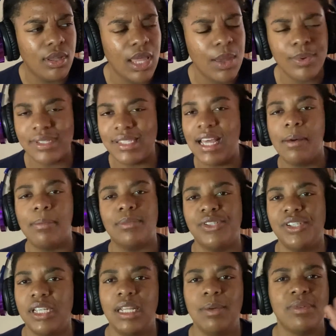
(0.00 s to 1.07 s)
It was some
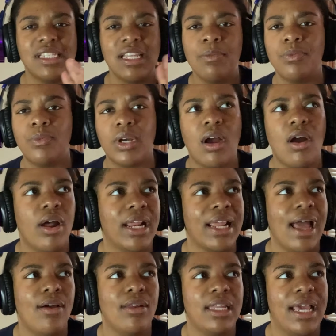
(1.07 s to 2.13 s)
shit. It was something
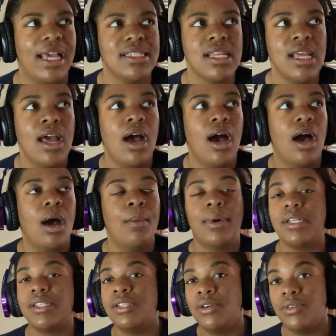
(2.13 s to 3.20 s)
regarding Outlast.
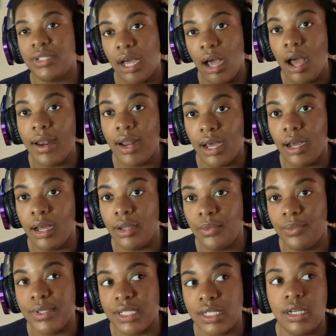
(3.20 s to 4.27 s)
Until Donna
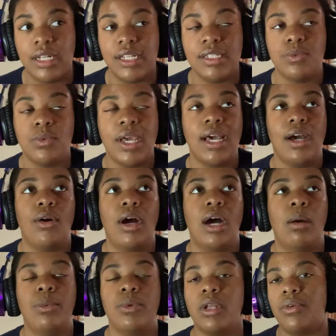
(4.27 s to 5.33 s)
was good as
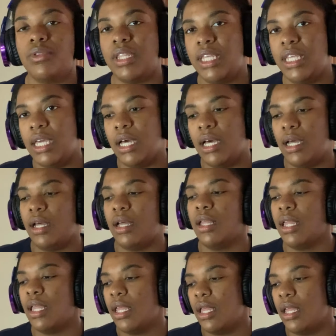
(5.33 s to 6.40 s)
well. You know, the
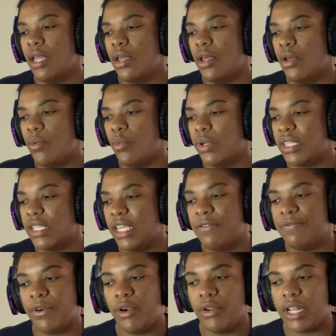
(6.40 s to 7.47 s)
with the
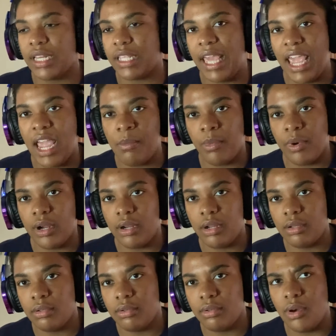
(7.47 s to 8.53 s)
inverted
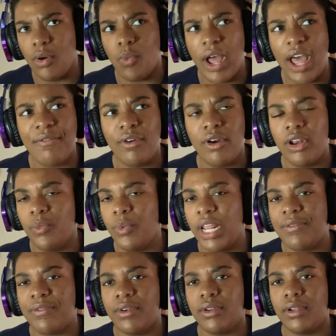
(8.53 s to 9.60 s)
camera, or Y-verted,
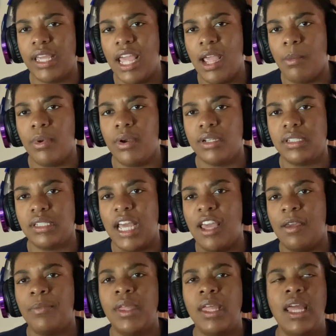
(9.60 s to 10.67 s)
whatever, camera
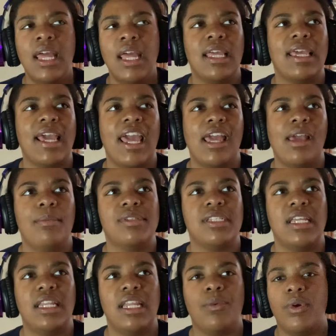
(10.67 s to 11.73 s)
type
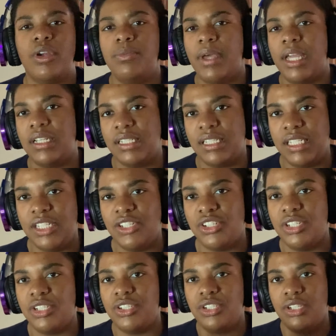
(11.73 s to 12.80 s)
games, and then where you make
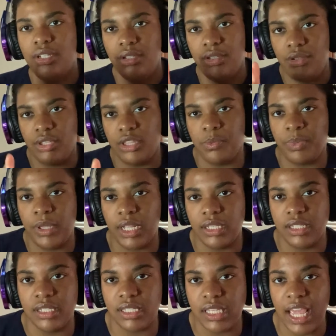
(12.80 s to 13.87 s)
decisions, you either
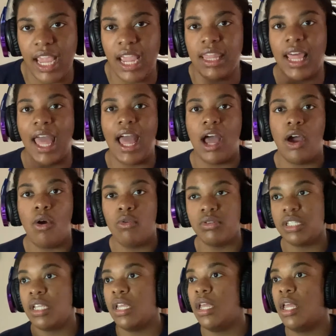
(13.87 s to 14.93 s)
pick to stay in the
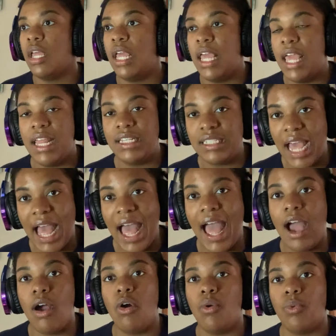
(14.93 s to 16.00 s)
house and
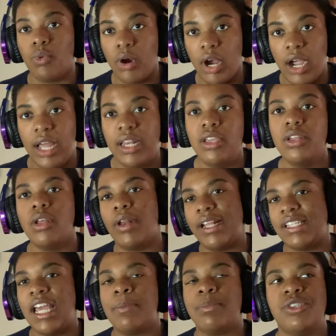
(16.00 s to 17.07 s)
die or run, you know,
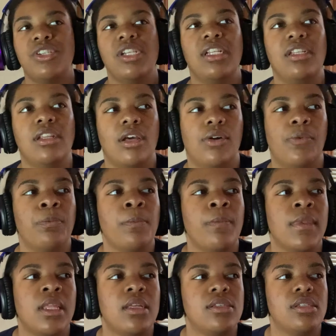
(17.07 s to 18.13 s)
that type of shit, you know.
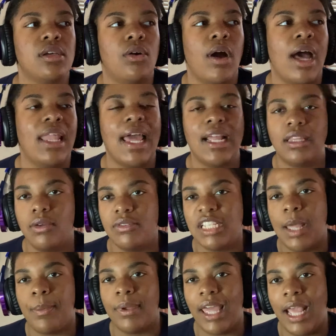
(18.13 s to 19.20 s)
So I like
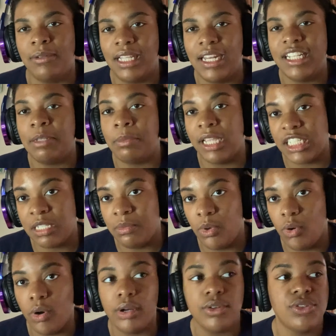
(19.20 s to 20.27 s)
those type of games. They need to make some
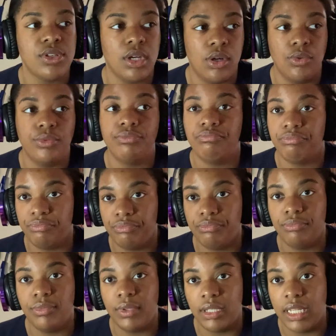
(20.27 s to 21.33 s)
more, so
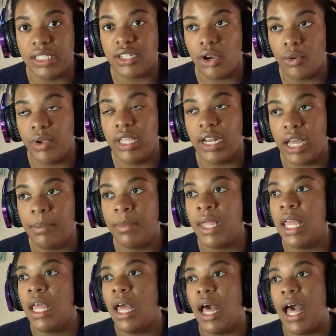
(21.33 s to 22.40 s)
let's hurry it up.
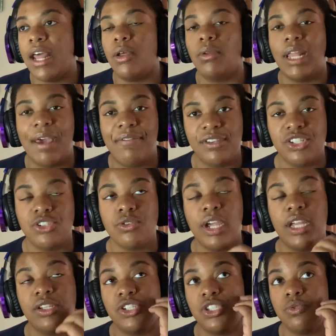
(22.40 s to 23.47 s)
I know Life is
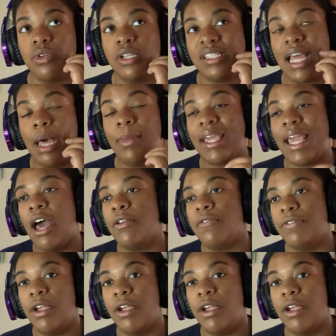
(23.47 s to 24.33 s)
Strange 3 is coming out